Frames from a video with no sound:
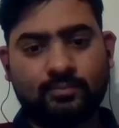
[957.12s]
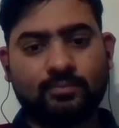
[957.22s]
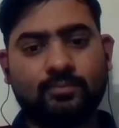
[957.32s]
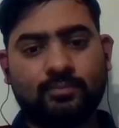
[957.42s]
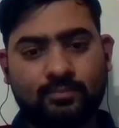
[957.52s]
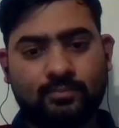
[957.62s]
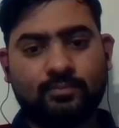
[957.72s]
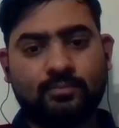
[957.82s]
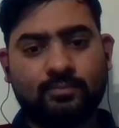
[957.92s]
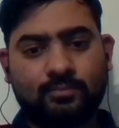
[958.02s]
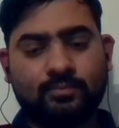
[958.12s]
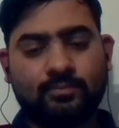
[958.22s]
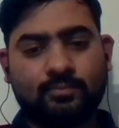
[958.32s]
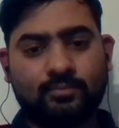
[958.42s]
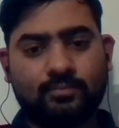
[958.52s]

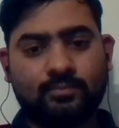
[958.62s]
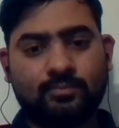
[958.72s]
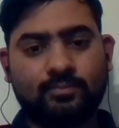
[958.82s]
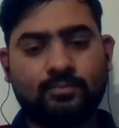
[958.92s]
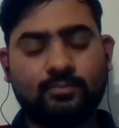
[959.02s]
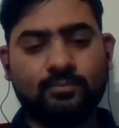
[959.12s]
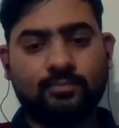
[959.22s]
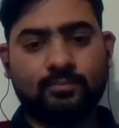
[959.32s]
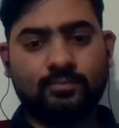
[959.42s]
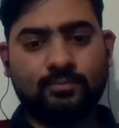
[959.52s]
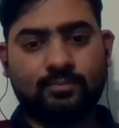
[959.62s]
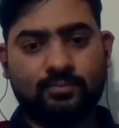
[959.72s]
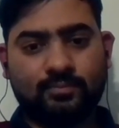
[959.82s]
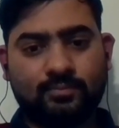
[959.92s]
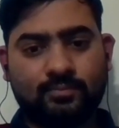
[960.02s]

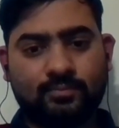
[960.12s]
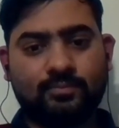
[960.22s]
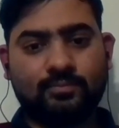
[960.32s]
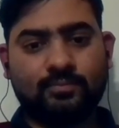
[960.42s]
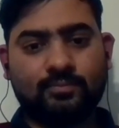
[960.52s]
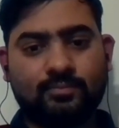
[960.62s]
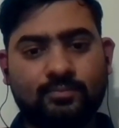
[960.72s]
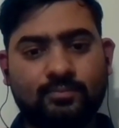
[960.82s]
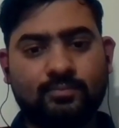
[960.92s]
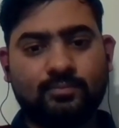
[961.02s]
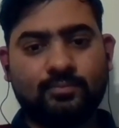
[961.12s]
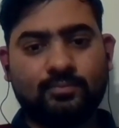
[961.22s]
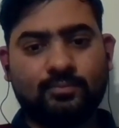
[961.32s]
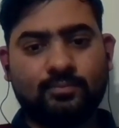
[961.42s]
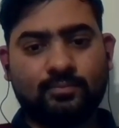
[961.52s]

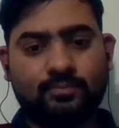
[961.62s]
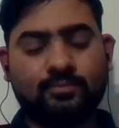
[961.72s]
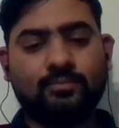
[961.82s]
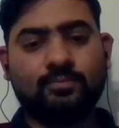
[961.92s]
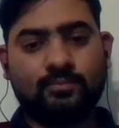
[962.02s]
The person shown says nothing.